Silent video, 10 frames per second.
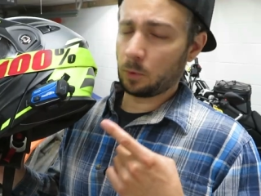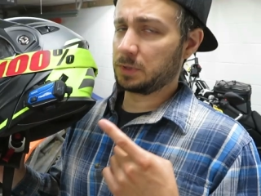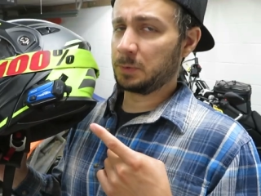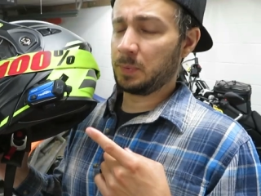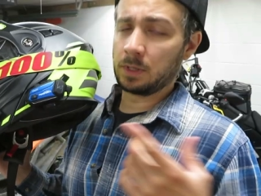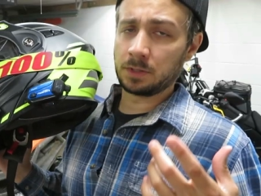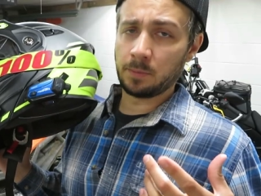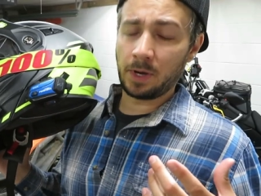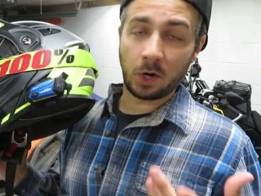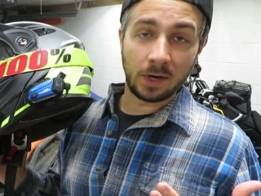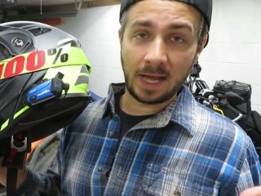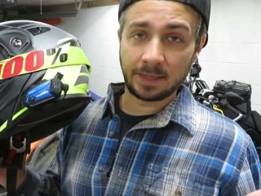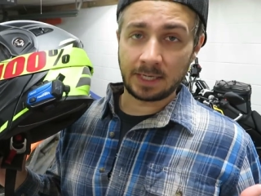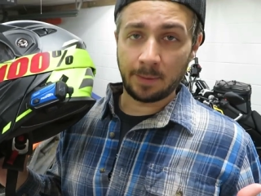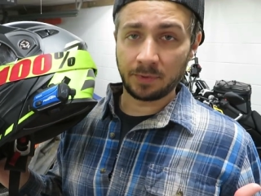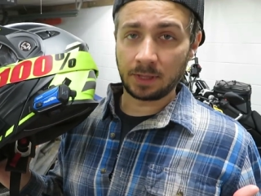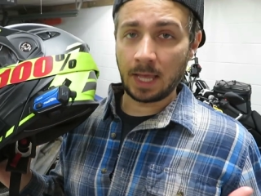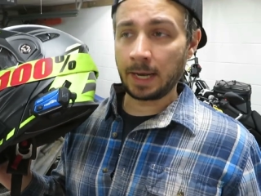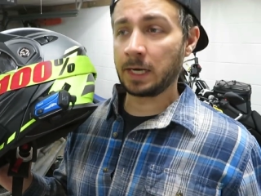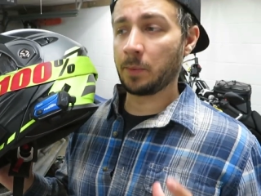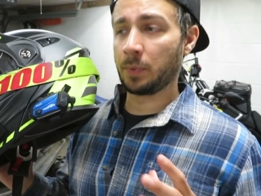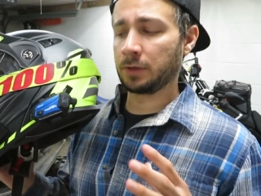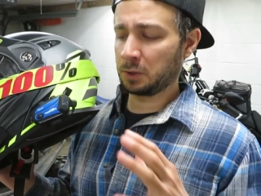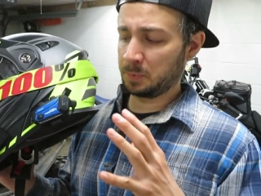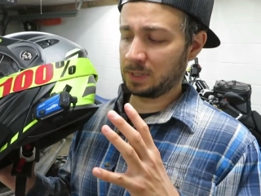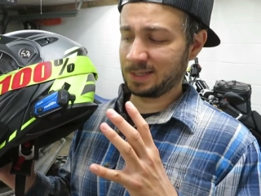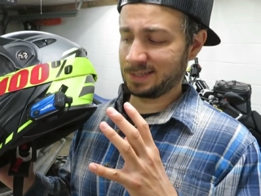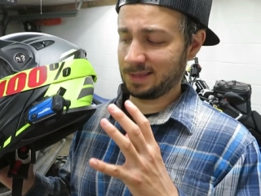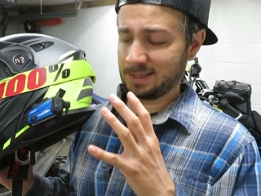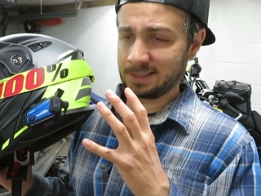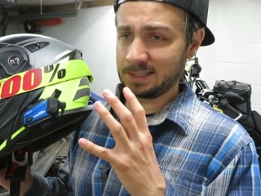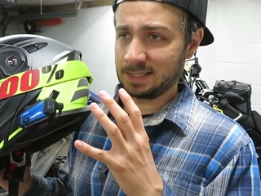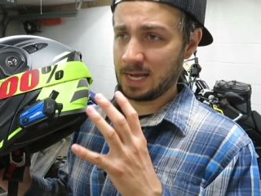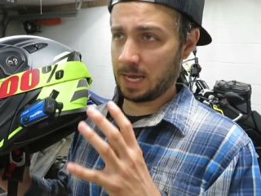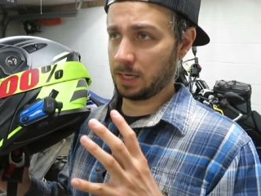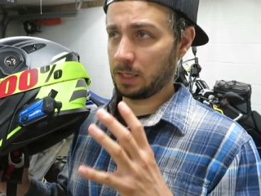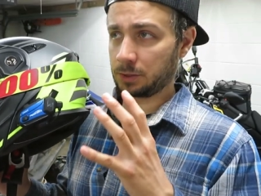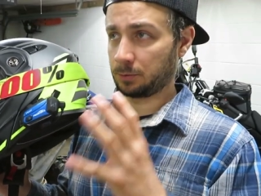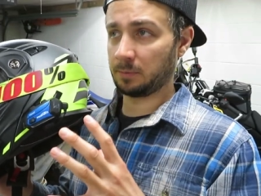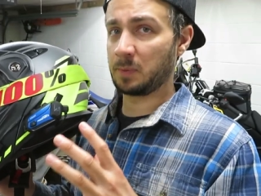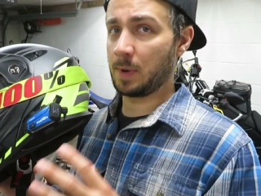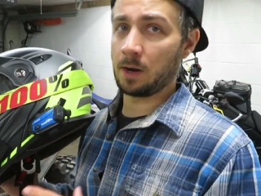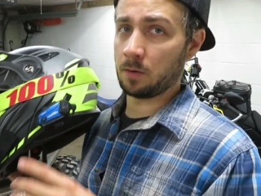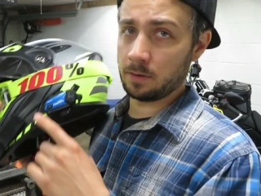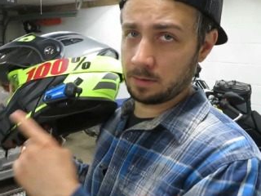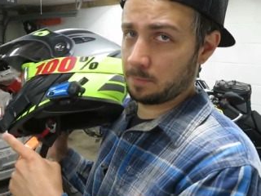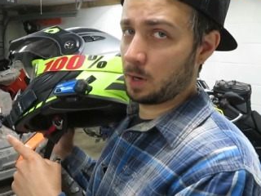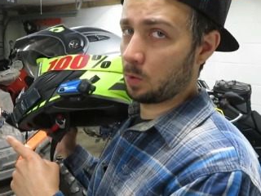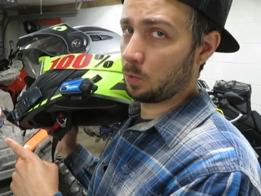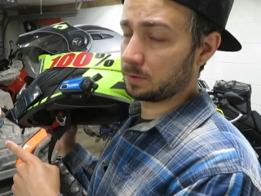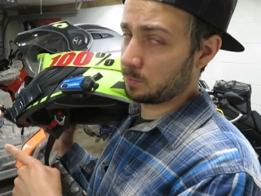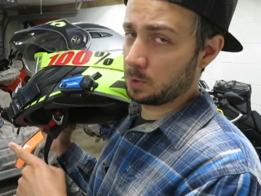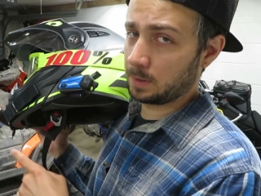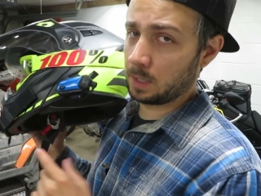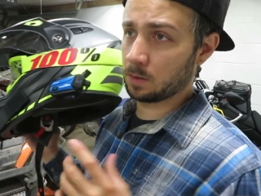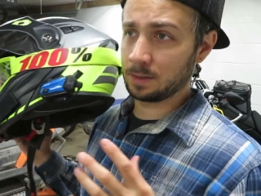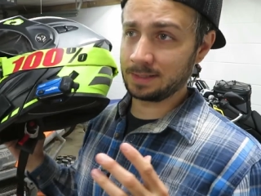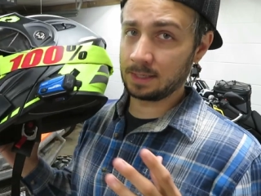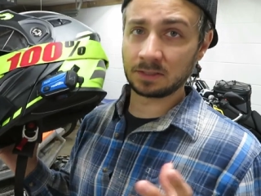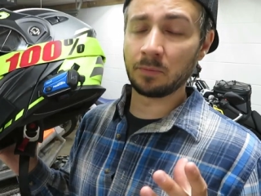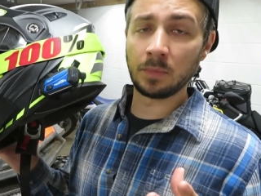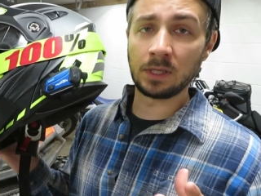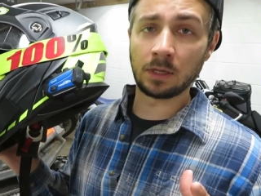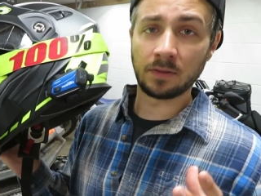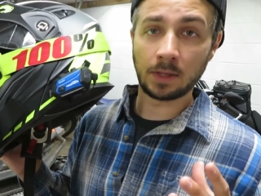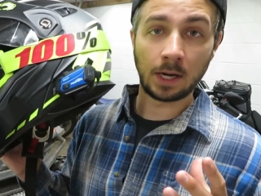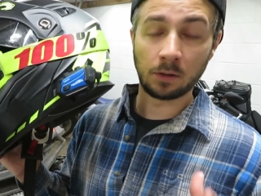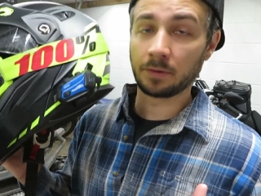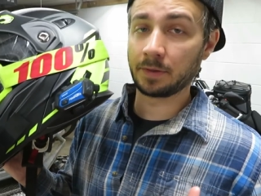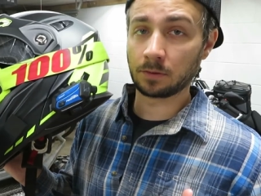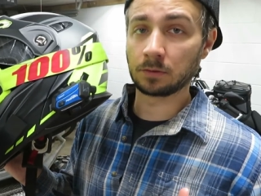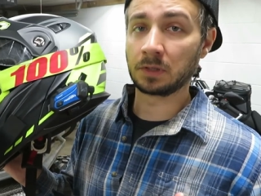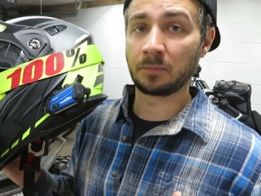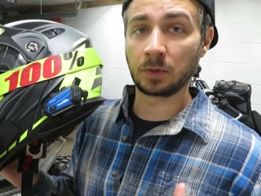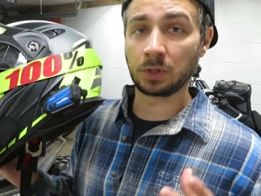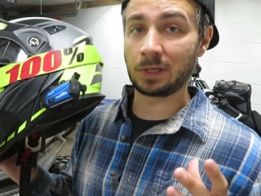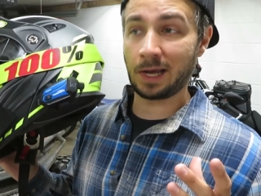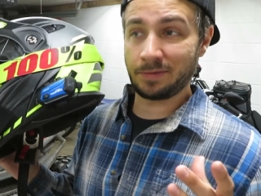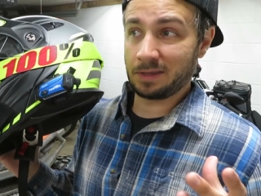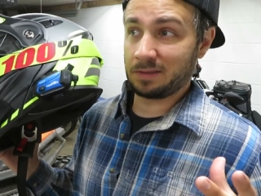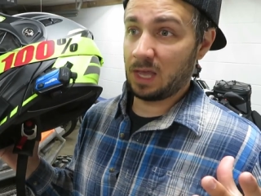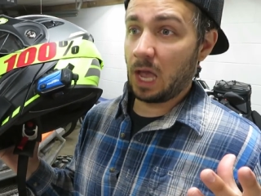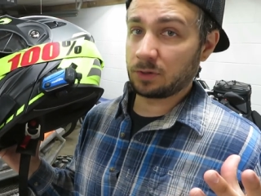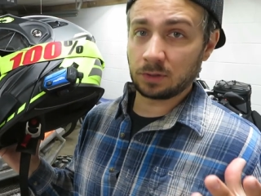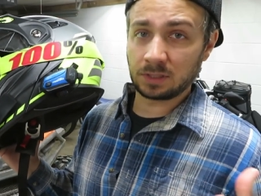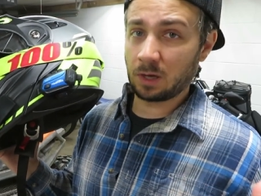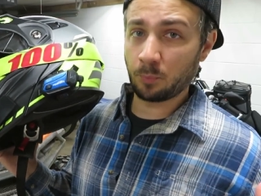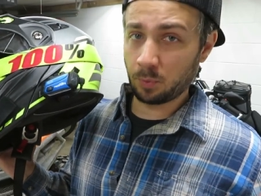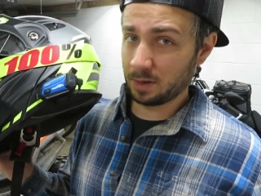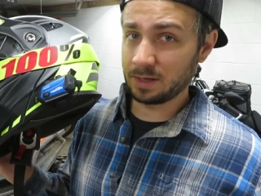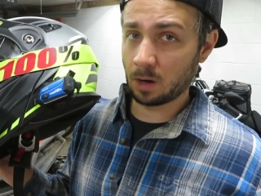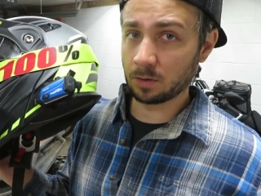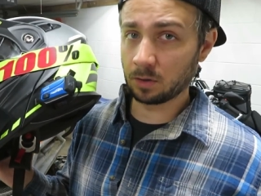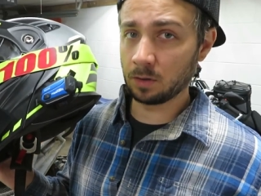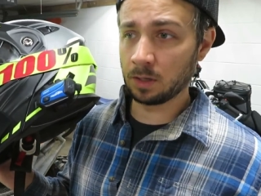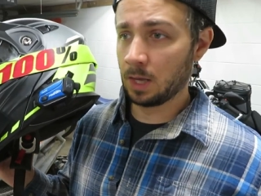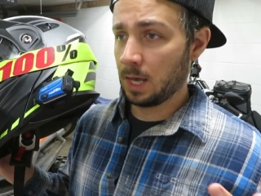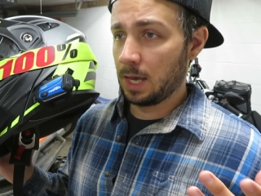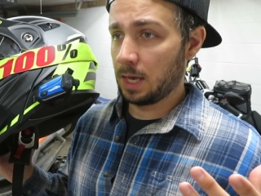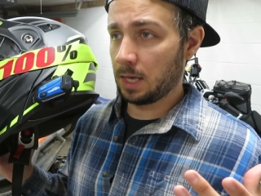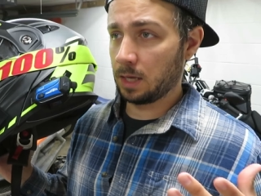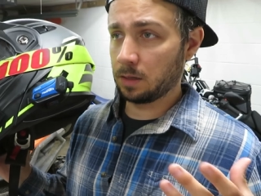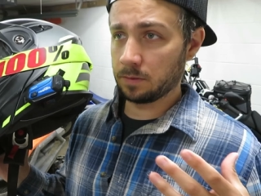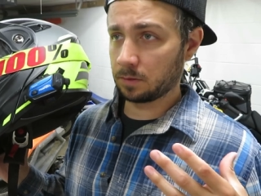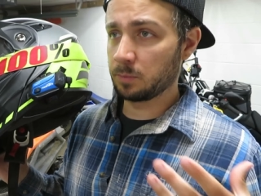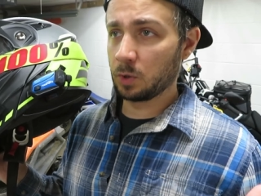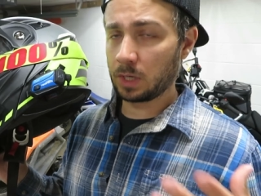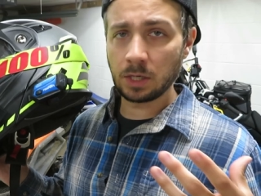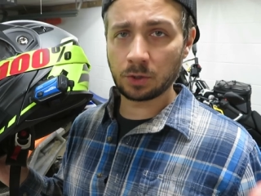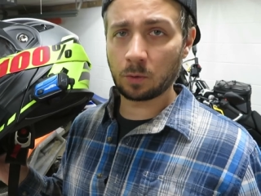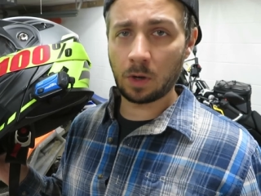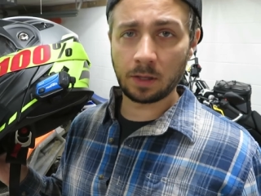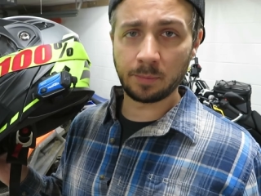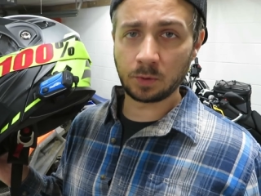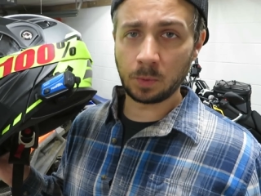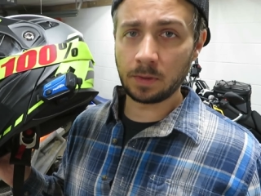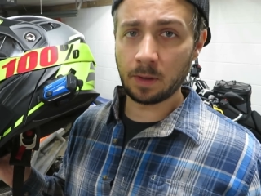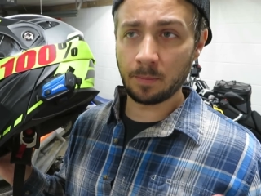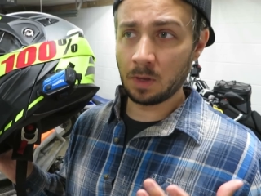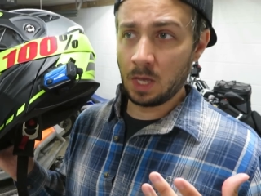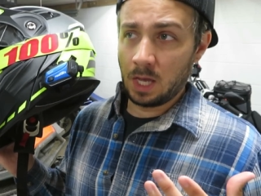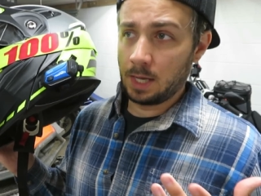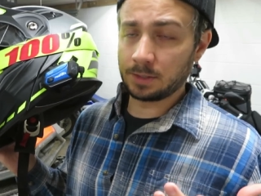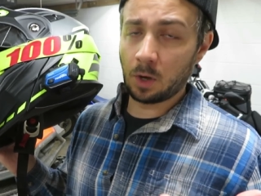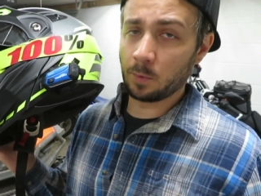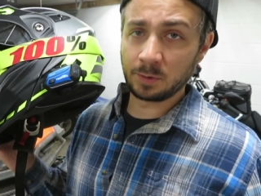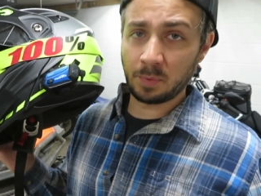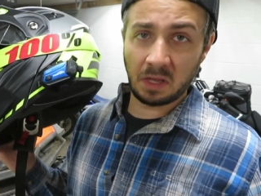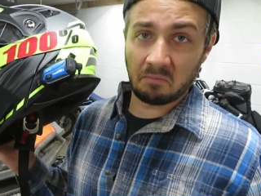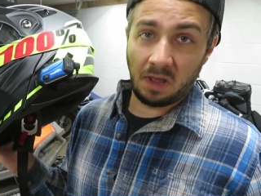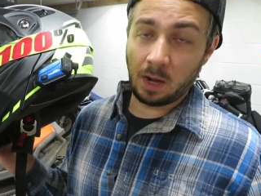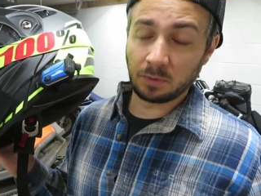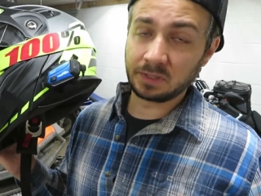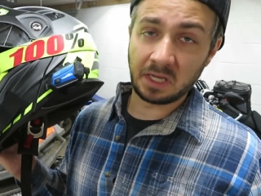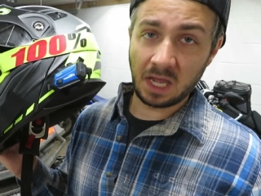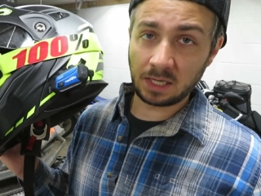of course, the speakers and the mic are not top of the line, but just because this is not extremely better than my old communicator doesn't mean that I don't think they're sufficient. I think they actually sound pretty darn good. And the communication quality between them has always been, I would say,